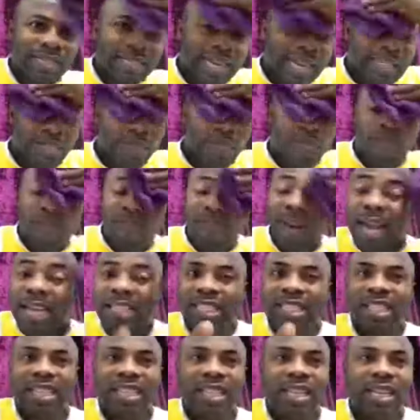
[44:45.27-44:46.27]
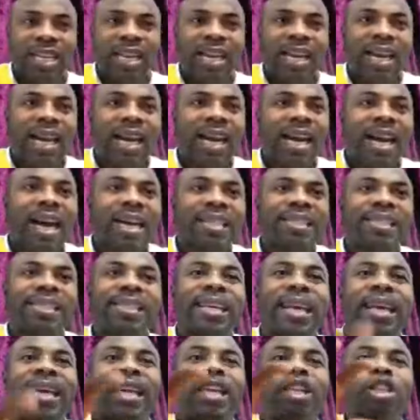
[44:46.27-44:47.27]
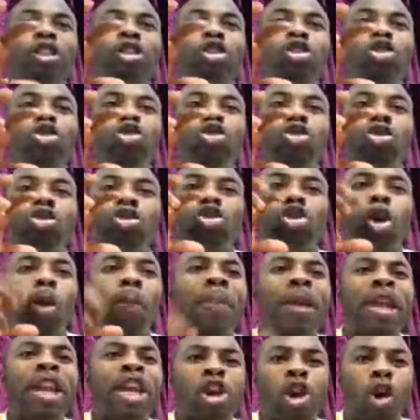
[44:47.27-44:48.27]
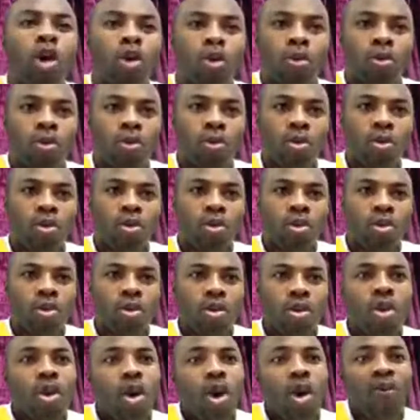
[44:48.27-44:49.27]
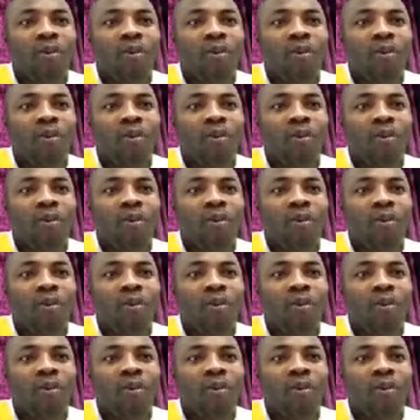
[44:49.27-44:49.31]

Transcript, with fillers: that flesh has taken dominion